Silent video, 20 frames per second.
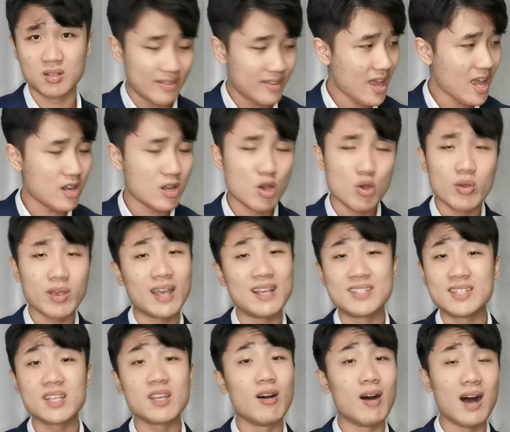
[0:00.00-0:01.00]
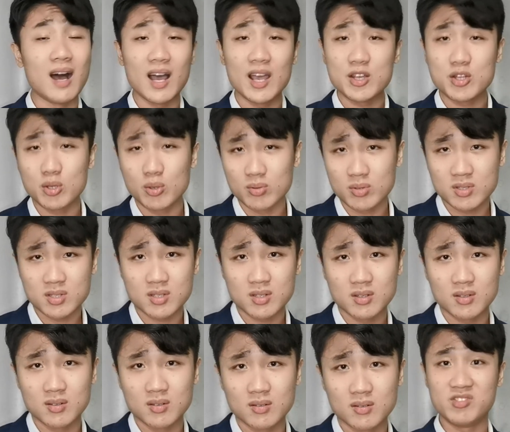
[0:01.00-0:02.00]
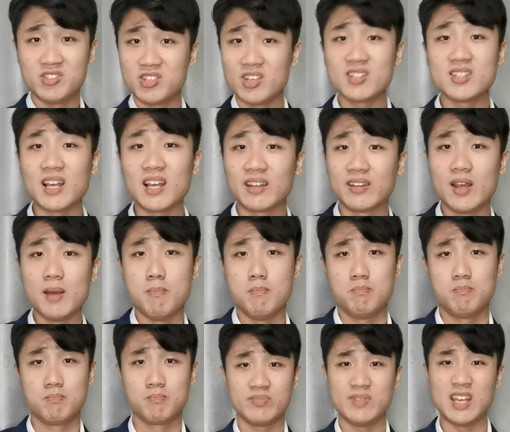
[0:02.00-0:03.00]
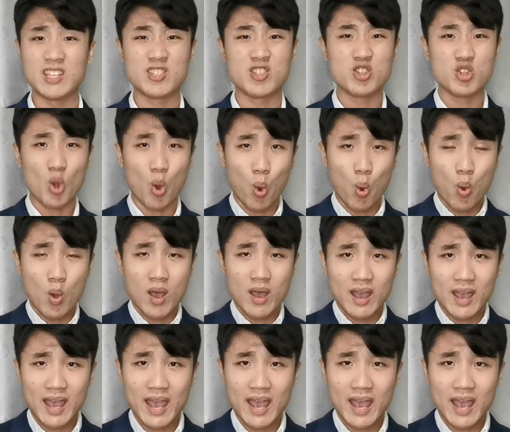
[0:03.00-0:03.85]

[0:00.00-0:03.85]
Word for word: Then you can sing your high notes, just like them. There's no